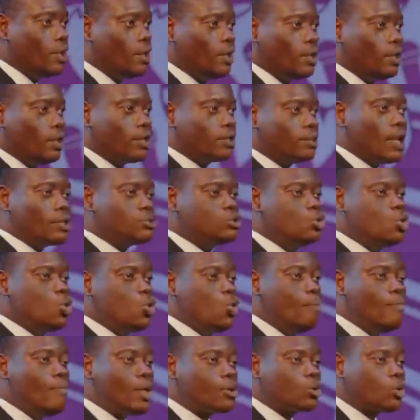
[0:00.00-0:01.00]
that you will
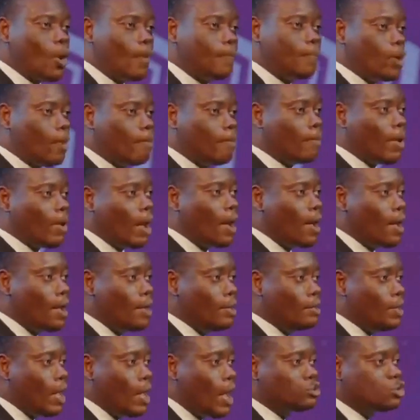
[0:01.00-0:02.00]
make up your
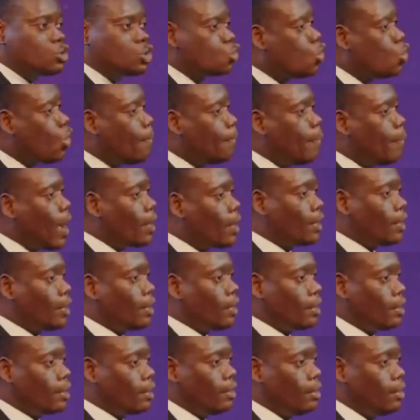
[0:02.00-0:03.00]
mind as you go back,
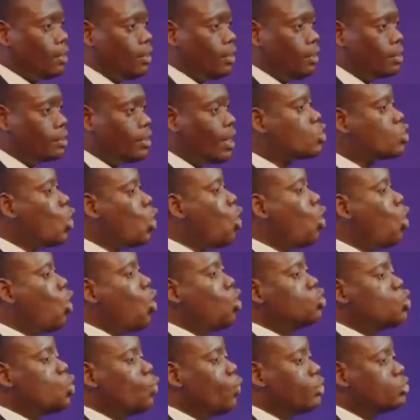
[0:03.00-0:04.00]
that all
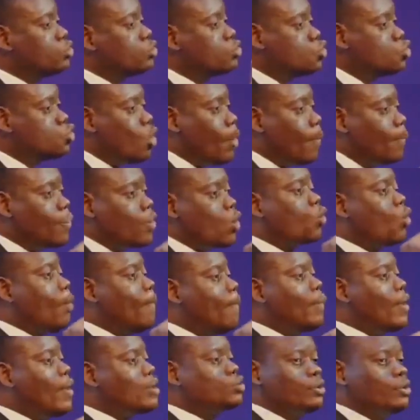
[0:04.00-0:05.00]
you will do, your
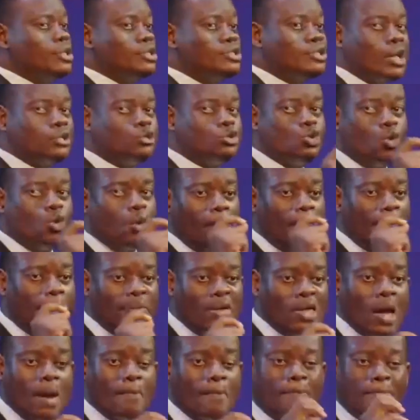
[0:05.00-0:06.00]
preoccupation is that you will
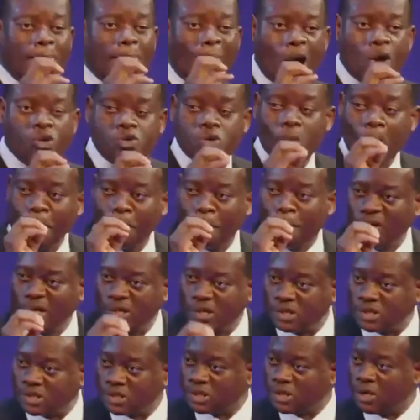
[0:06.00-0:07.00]
be a
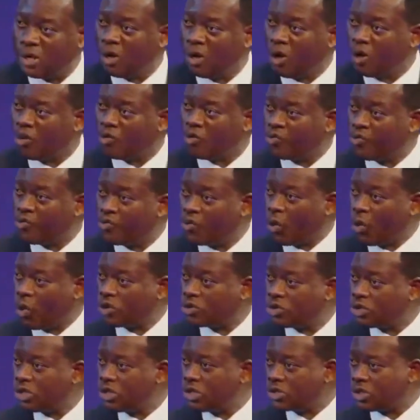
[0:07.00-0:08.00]
mouthpiece for
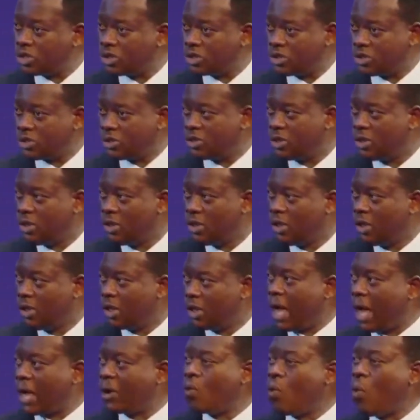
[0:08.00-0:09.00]
Jesus.
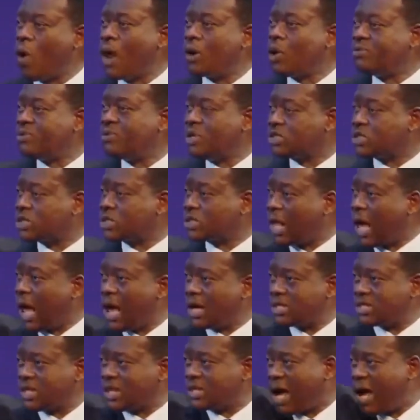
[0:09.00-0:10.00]
Like one of the
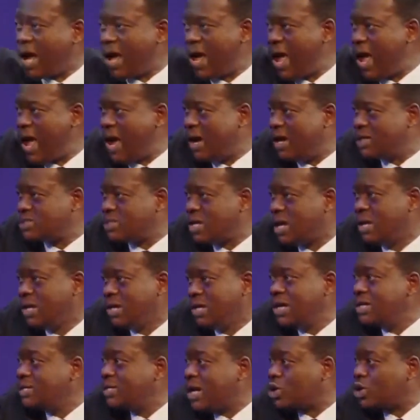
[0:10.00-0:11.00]
stars that are held
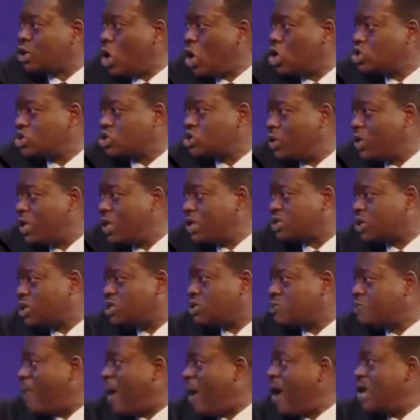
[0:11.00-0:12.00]
in the constellations
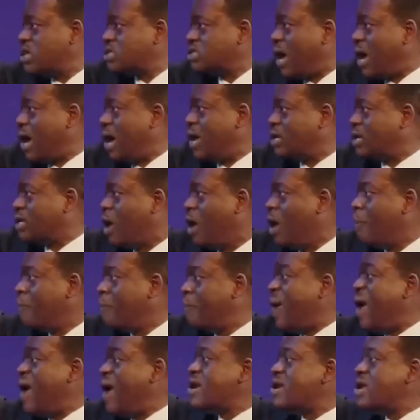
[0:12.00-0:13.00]
by his hand,
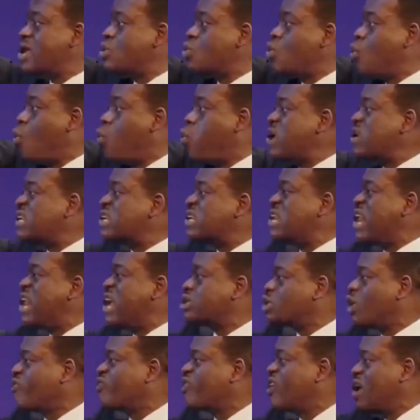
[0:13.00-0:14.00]
bearing witness
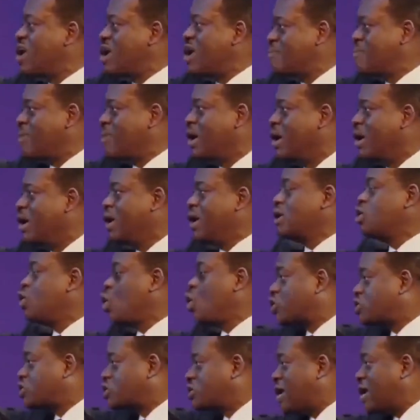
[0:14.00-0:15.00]
of him in
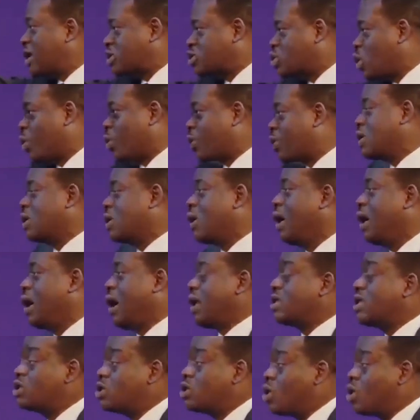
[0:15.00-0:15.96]
your territory and in your